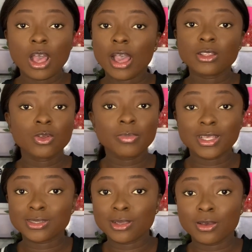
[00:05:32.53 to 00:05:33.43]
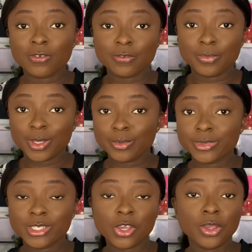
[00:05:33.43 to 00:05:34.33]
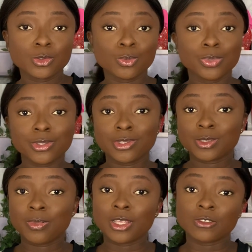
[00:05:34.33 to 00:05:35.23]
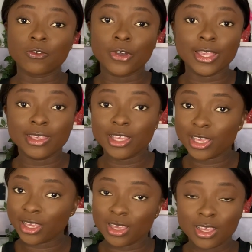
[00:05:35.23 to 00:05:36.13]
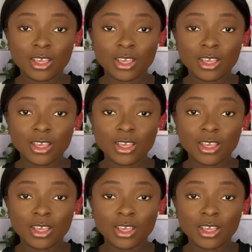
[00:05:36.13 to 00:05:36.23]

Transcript: I told myself, babe, see, you're going to be in this place for a year.